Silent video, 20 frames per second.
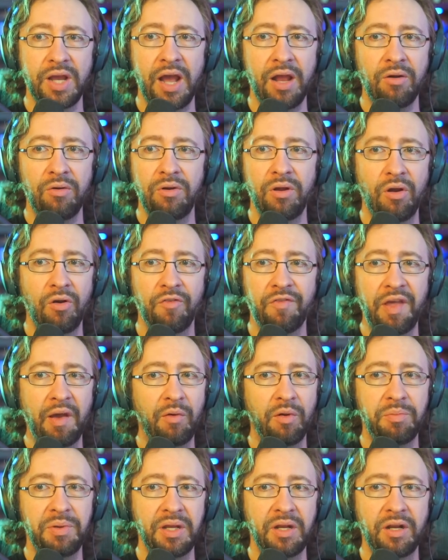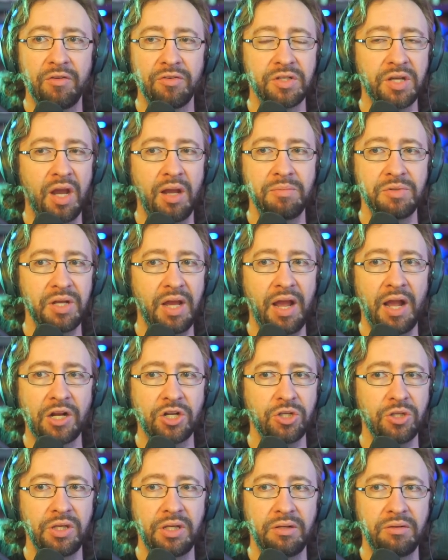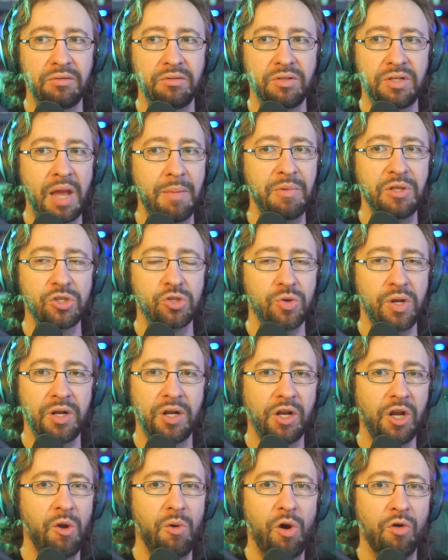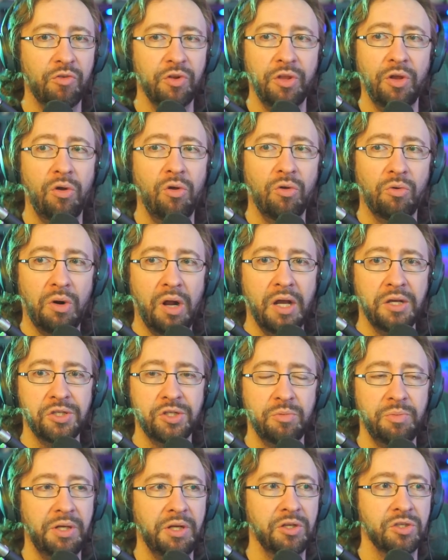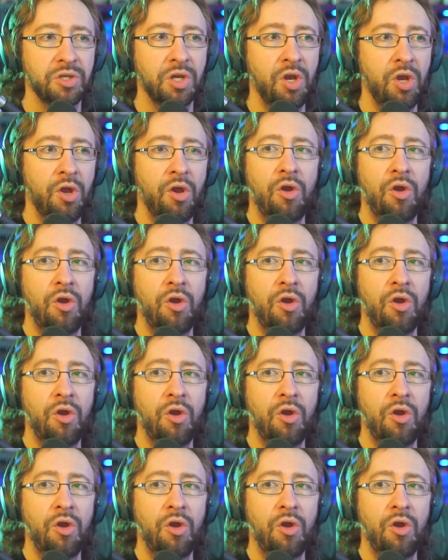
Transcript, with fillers: I don't know if that would be enough time to actually demonstrate and go over the whole roster because